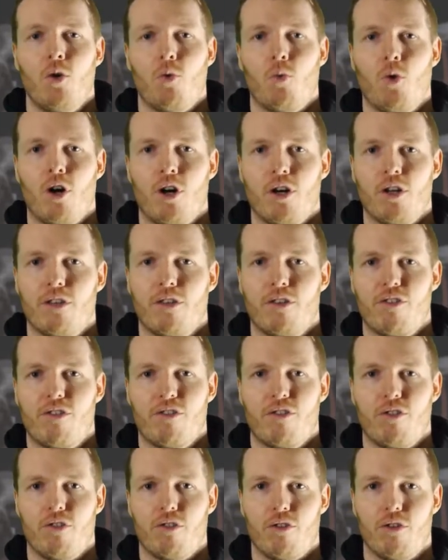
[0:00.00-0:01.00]
was
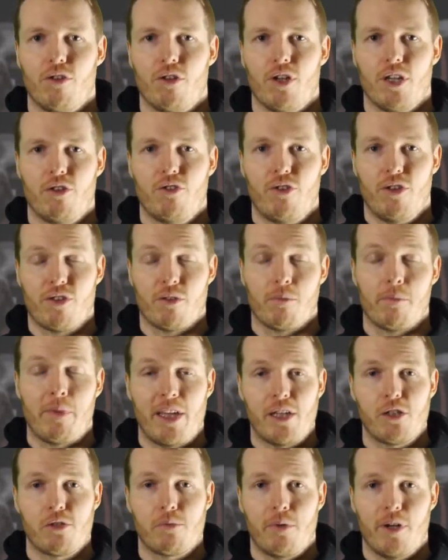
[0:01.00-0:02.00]
to increase her
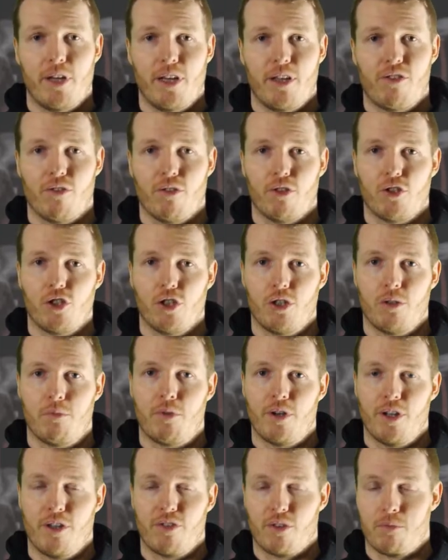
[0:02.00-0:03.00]
bench press so that she could
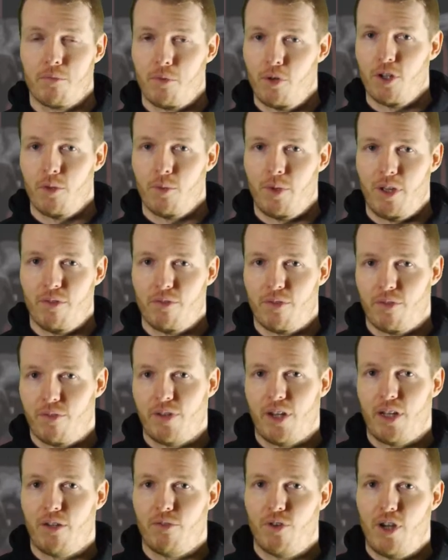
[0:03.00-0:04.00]
press her body weight for
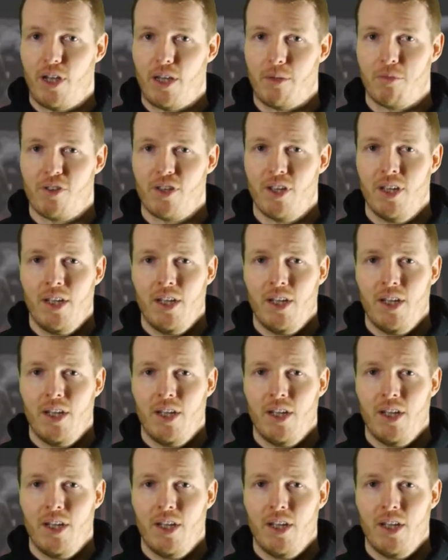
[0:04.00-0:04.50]
5 reps.